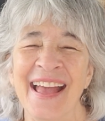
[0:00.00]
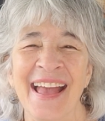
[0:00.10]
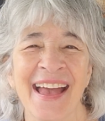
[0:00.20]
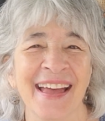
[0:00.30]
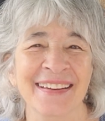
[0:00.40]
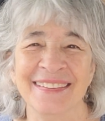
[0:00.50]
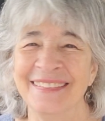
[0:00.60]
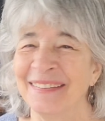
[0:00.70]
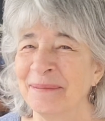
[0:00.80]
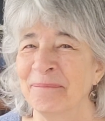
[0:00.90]
and
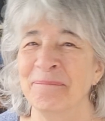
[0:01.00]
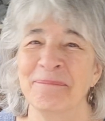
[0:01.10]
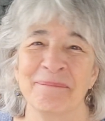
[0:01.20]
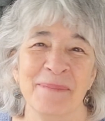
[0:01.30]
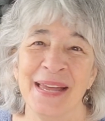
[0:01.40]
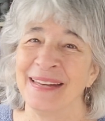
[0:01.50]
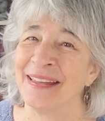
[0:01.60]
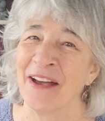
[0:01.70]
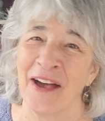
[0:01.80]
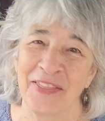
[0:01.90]

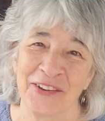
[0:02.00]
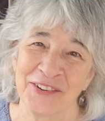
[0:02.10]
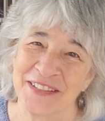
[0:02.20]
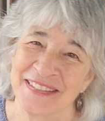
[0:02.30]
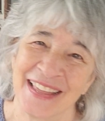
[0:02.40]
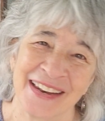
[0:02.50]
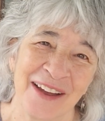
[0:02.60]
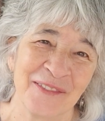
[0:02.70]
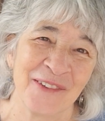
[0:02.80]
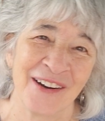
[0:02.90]
many others that
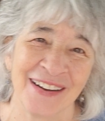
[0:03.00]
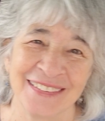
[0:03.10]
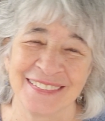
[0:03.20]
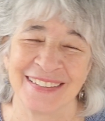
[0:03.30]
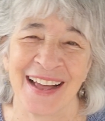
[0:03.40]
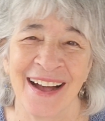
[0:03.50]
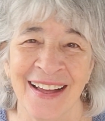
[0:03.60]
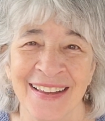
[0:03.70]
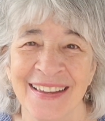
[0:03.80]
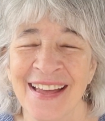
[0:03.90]
I watched.
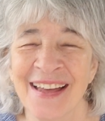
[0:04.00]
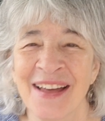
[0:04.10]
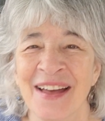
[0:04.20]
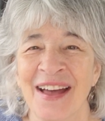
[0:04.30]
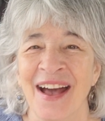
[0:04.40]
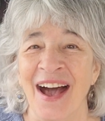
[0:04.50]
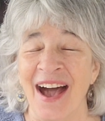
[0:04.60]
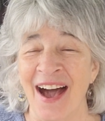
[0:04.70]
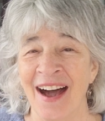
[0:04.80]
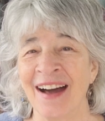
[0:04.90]
I
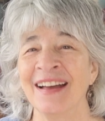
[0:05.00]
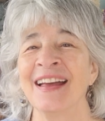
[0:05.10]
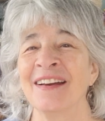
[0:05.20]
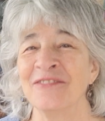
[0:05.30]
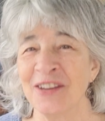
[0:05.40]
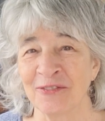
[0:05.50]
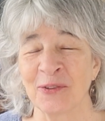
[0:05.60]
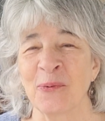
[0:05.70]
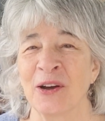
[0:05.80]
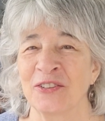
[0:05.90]
I have
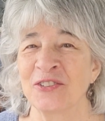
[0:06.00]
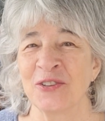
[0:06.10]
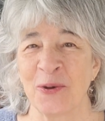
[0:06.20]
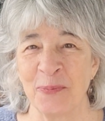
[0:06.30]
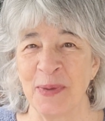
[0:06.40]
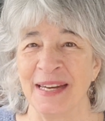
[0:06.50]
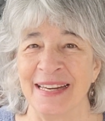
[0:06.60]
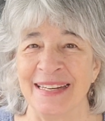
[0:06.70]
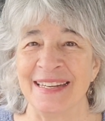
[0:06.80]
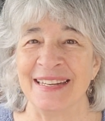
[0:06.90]
never watched so
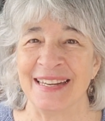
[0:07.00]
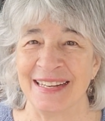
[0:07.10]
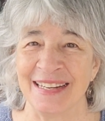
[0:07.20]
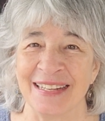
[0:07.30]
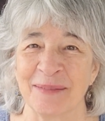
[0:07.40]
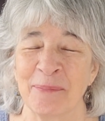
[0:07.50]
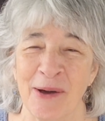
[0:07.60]
many knitting